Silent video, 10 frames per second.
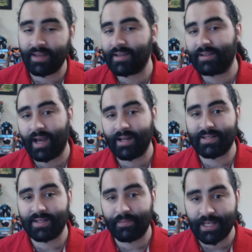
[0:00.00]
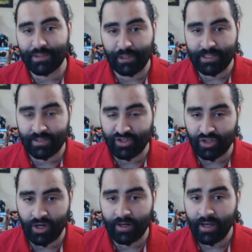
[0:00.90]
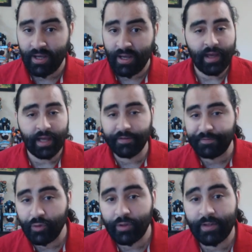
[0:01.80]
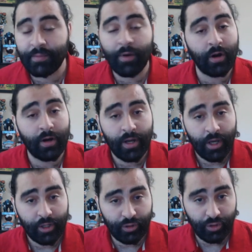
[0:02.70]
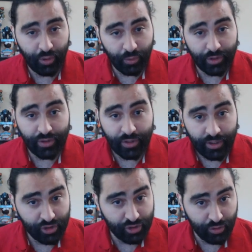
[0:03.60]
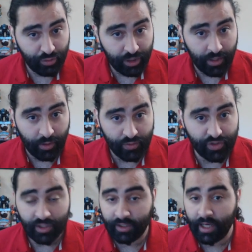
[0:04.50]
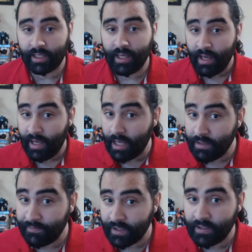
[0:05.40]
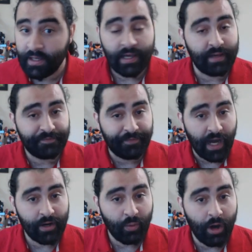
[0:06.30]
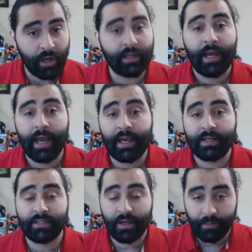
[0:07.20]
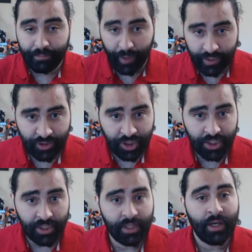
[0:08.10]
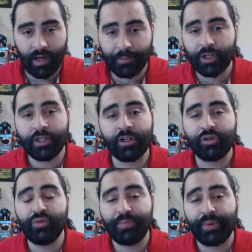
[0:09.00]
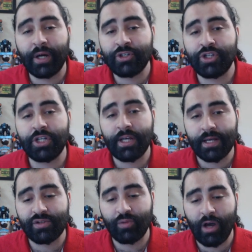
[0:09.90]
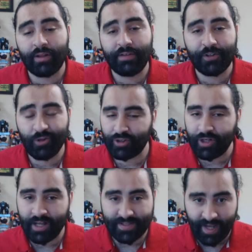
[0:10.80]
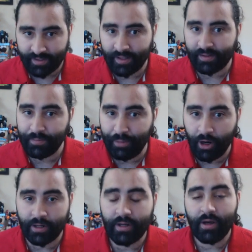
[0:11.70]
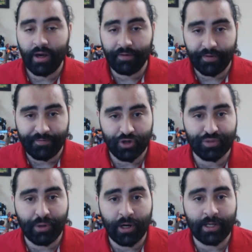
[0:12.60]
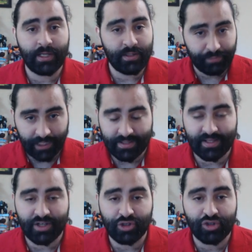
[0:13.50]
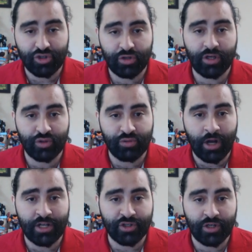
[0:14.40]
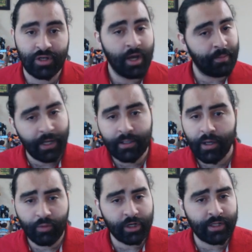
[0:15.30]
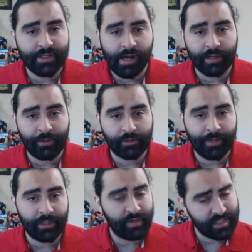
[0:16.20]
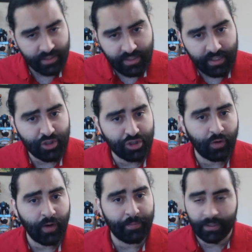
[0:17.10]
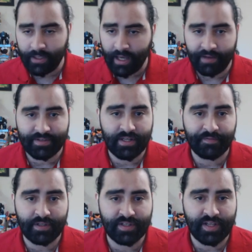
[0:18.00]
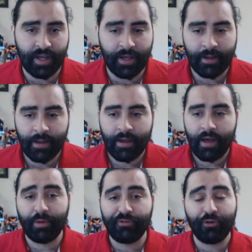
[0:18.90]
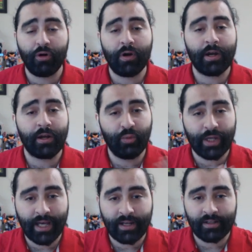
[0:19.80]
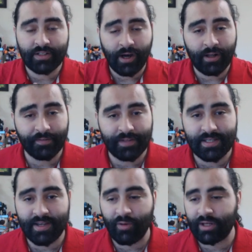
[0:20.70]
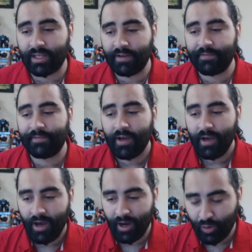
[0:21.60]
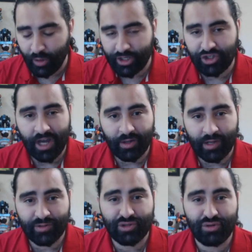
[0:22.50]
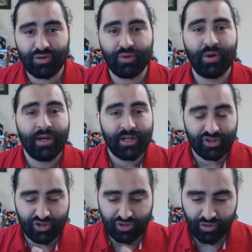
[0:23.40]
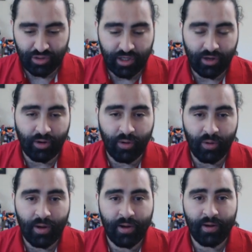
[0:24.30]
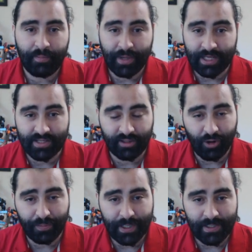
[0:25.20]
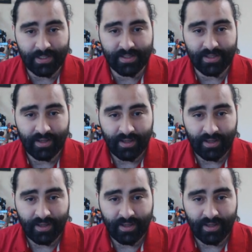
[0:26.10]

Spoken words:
I think that is the best place to start. And a few of them are newer studios like Haven and Firewalk and Bungie. I'm going to include Bungie as well, even though they're not technically part of the first-party PlayStation Studios roster. But we're going to talk about them anyways because they did show up and they have stuff to say. Before we get into all of this, I want to give a quick shout-out to Studio PixelOpus.